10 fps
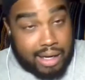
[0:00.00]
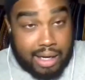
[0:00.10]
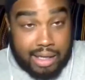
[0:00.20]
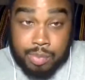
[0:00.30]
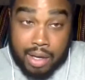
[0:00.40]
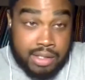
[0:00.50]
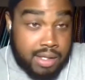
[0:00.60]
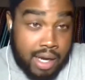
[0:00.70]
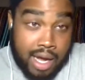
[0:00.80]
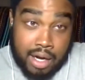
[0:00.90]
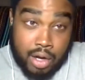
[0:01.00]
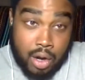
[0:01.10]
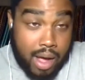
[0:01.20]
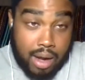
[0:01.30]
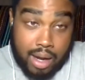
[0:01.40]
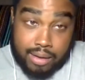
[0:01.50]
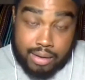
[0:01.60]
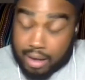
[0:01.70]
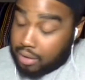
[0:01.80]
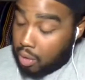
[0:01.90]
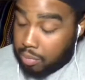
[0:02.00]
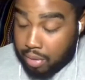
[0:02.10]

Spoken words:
expect Jessica to go out like that though, bro.